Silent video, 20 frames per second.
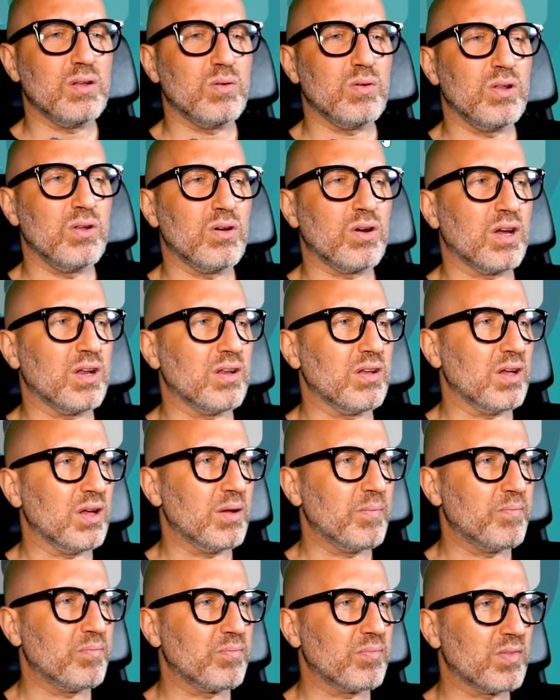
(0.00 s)
look at
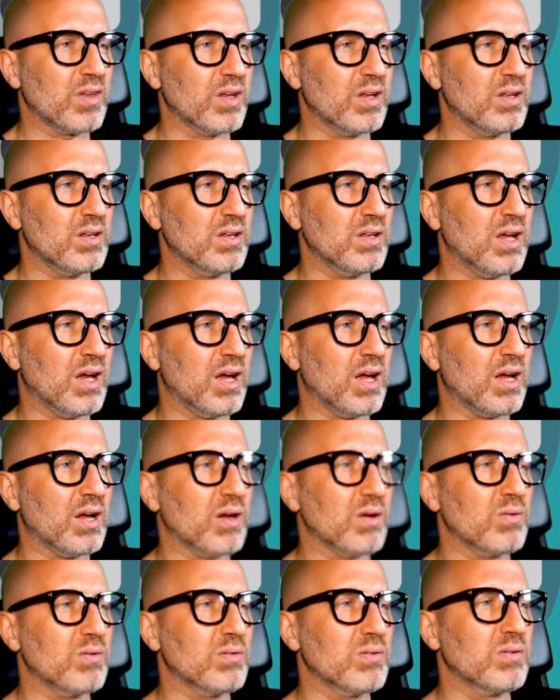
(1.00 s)
it
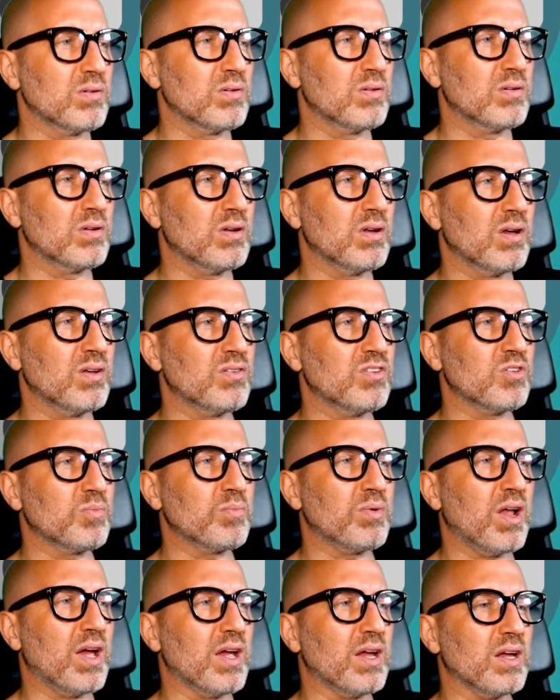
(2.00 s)
now as it's
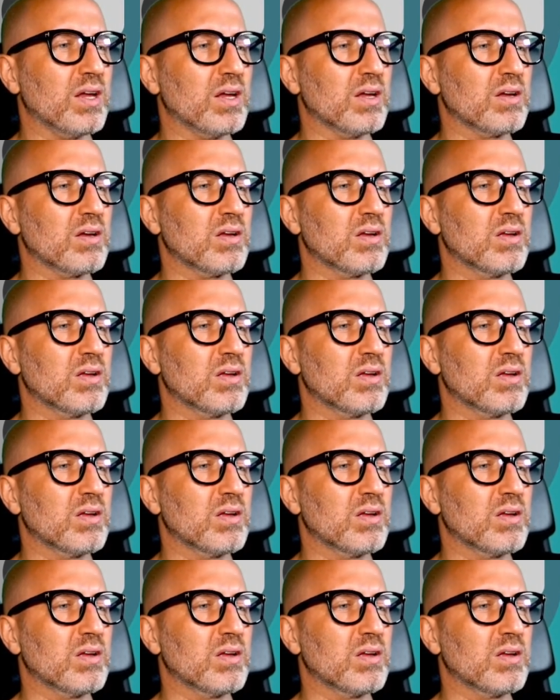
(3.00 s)
playing,